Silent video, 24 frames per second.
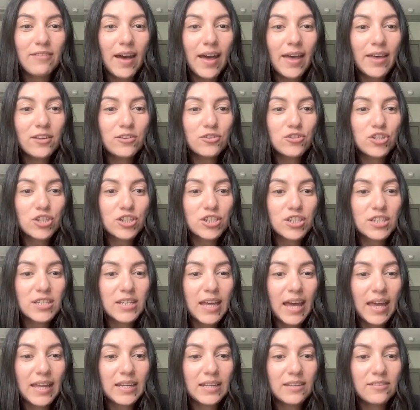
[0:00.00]
file just to
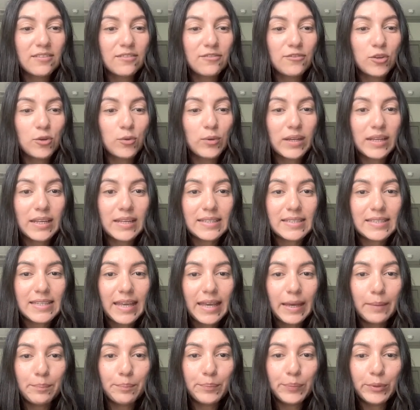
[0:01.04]
kind of give you an
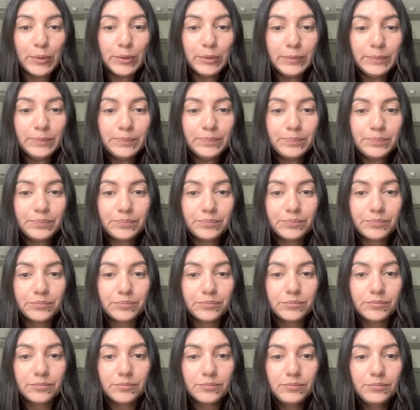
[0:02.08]
example.
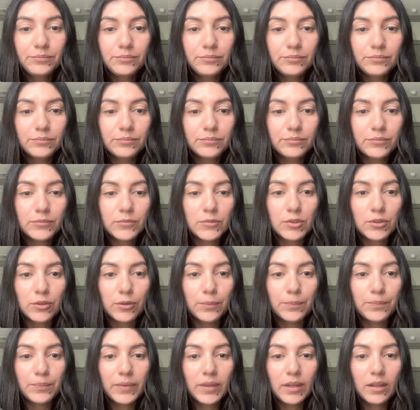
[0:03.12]
So
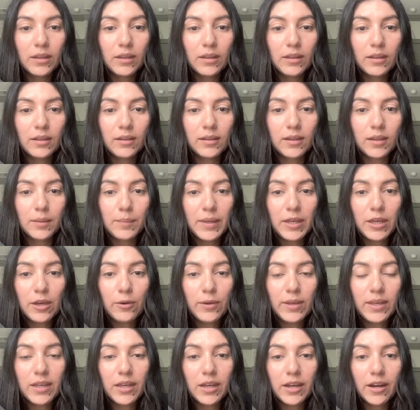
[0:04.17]
let me go
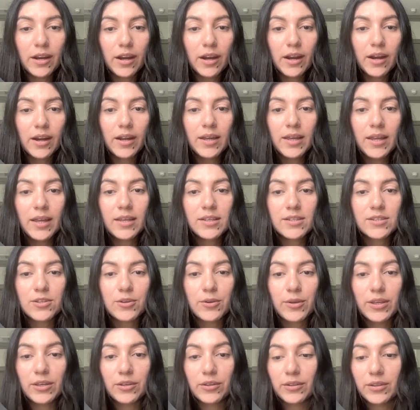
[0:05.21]
here. So
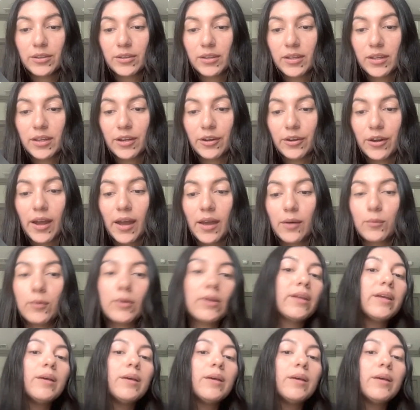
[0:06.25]
here I will